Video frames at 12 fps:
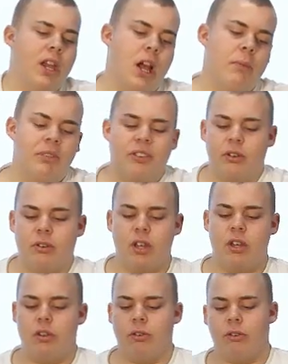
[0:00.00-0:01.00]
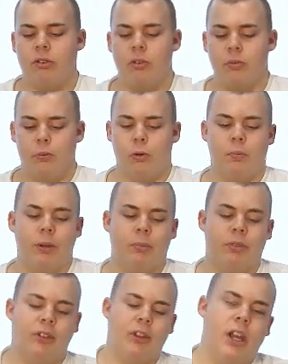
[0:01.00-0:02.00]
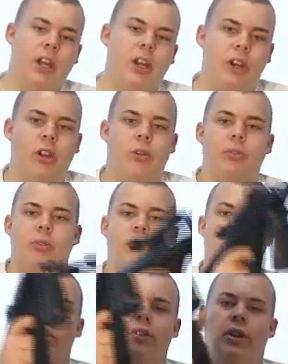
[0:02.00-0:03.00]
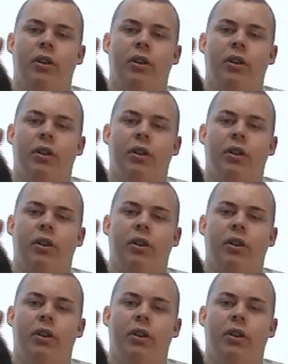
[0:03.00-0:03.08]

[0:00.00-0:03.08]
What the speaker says: I'm still getting used to the bullpup design, you know, with the reloads.